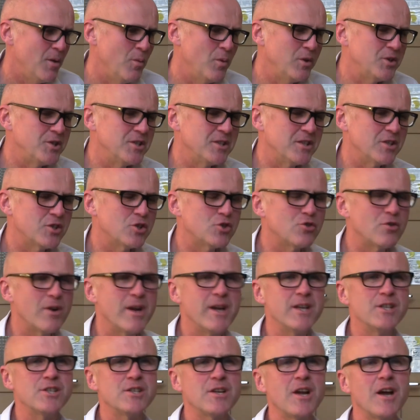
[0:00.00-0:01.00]
Which is a
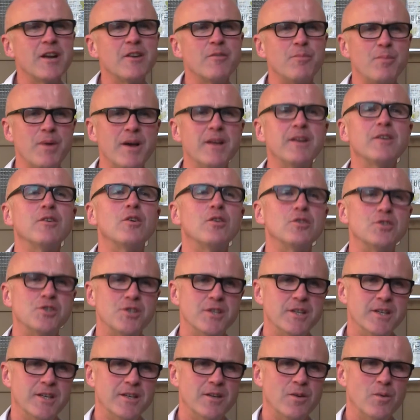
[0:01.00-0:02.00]
strange kind of
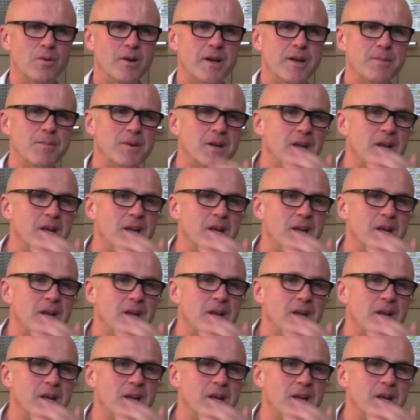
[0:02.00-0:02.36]
pedagogy in a way,